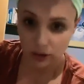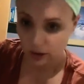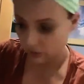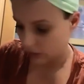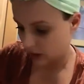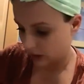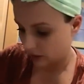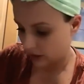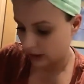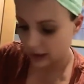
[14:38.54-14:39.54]
And that's
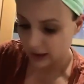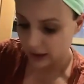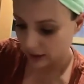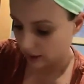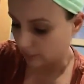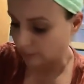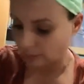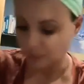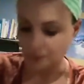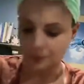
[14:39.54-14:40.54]
pretty amazing.
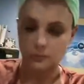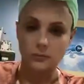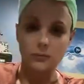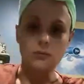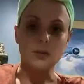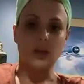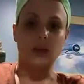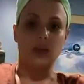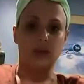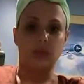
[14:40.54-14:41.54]
So I'm just
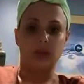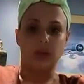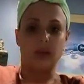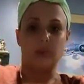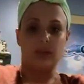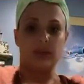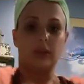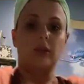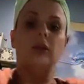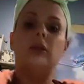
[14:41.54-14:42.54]
gonna
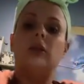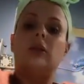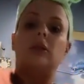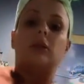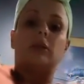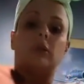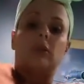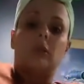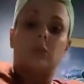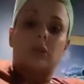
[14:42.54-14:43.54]
put it on these
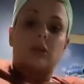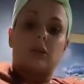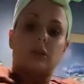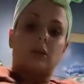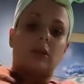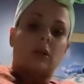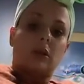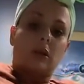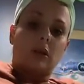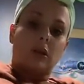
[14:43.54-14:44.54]
guys. I have like
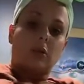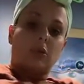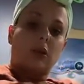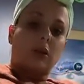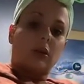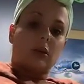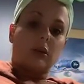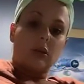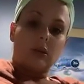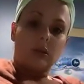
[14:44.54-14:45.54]
a
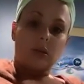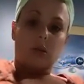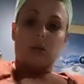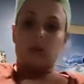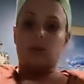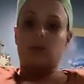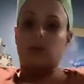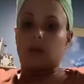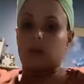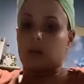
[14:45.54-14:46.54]
bunch places I
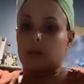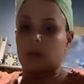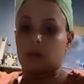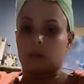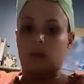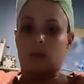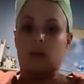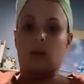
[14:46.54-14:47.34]
can't show really on